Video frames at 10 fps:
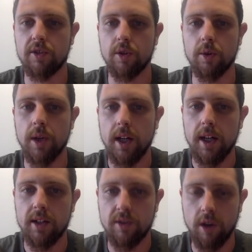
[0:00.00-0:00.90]
So
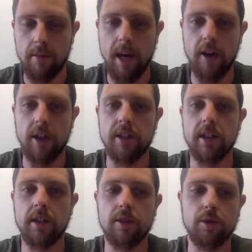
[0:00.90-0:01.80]
it's not a bad
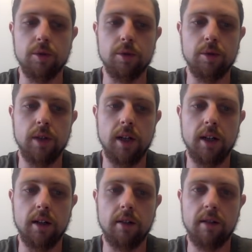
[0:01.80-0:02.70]
idea
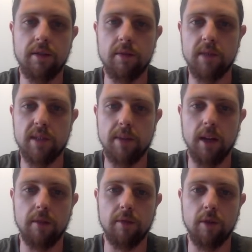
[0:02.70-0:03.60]
to give them a
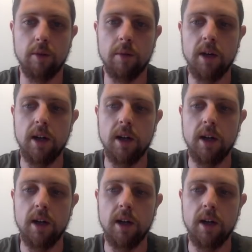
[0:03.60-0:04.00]
spell from